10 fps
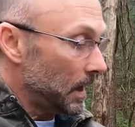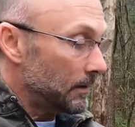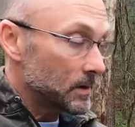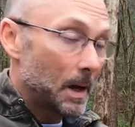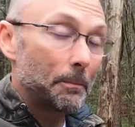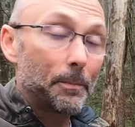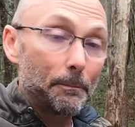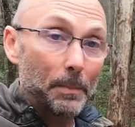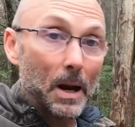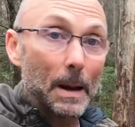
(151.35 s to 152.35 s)
have not
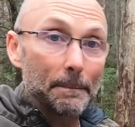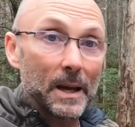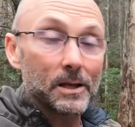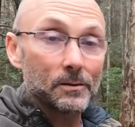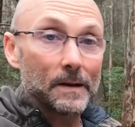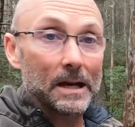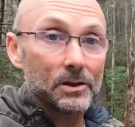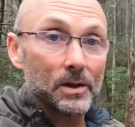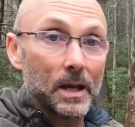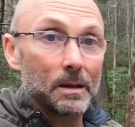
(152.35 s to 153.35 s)
bought
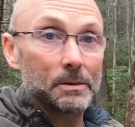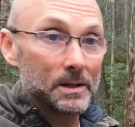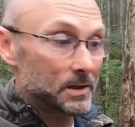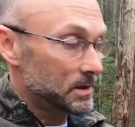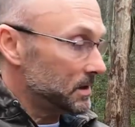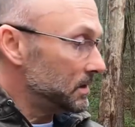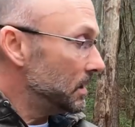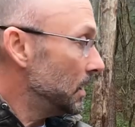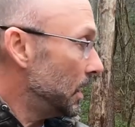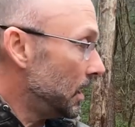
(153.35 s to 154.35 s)
manufactured ammunition,
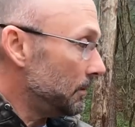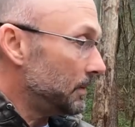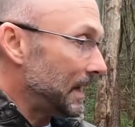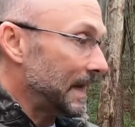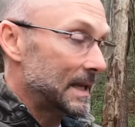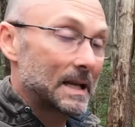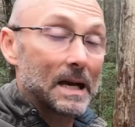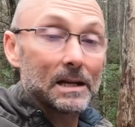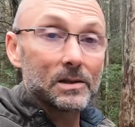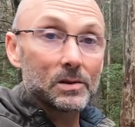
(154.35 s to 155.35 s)
but I cannot